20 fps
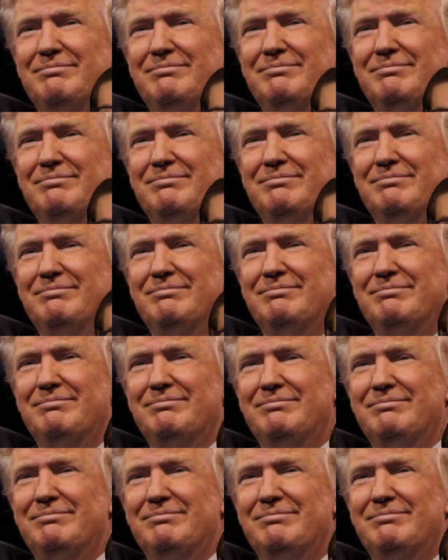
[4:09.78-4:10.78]

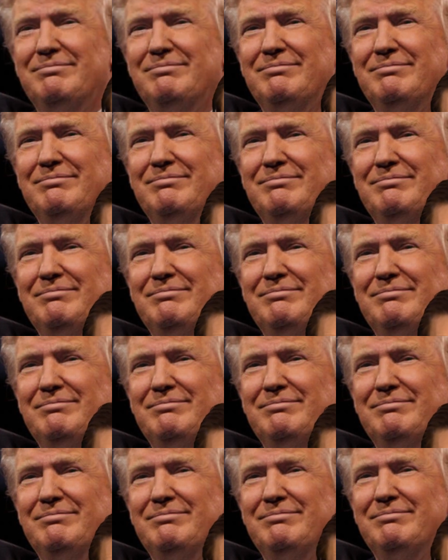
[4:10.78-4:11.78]

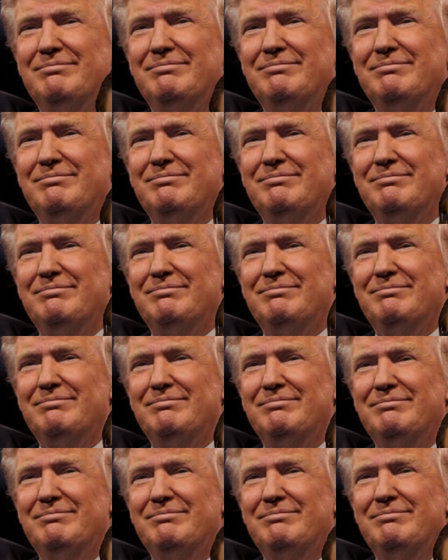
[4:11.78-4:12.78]

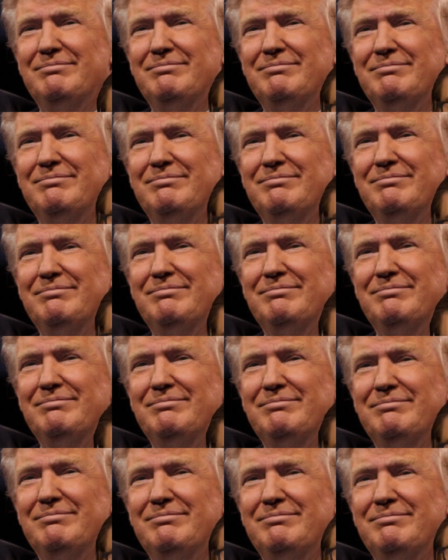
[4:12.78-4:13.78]

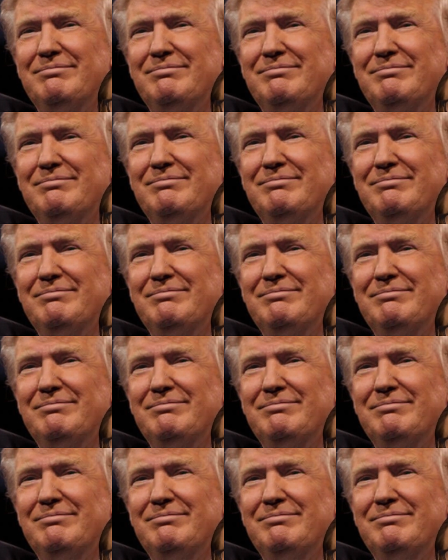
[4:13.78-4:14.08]
No words are spoken by the person on screen.